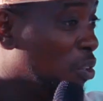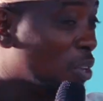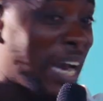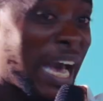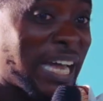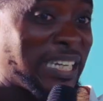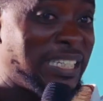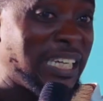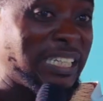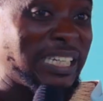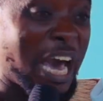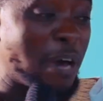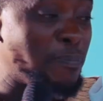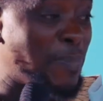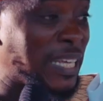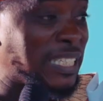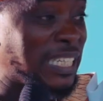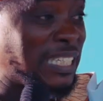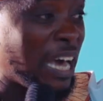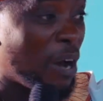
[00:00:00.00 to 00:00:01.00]
look at
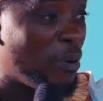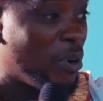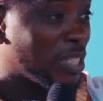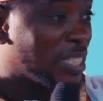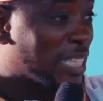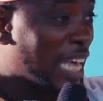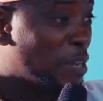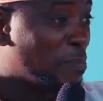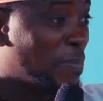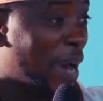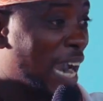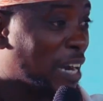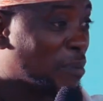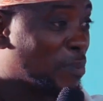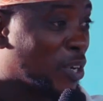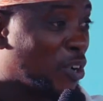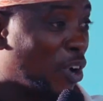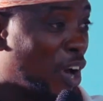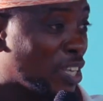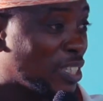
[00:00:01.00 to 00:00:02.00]
that person that was sent back
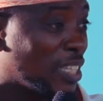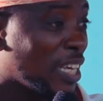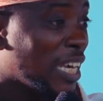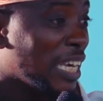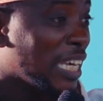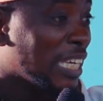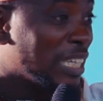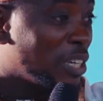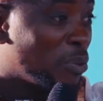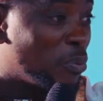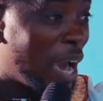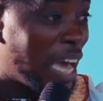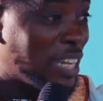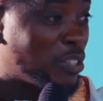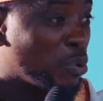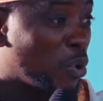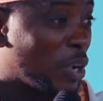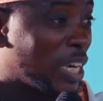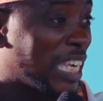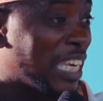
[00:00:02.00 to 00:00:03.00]
because he
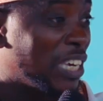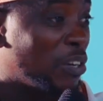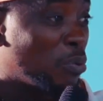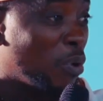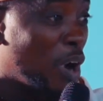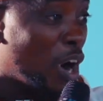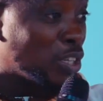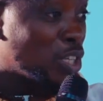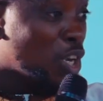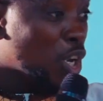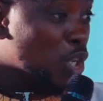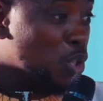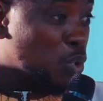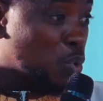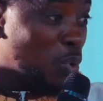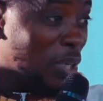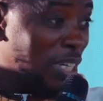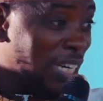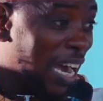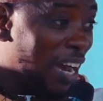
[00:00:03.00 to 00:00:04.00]
went to kill what?
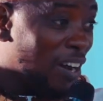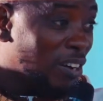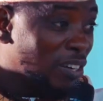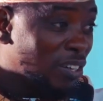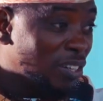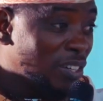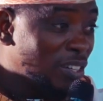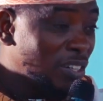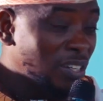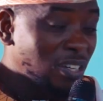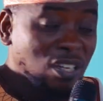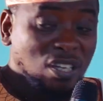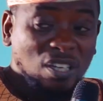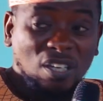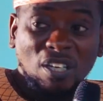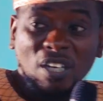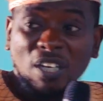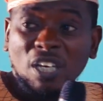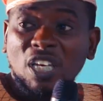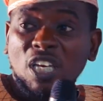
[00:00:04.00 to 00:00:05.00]
Squirrel.
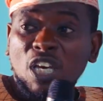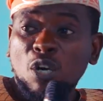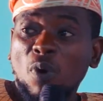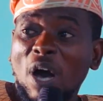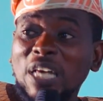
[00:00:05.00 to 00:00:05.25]
He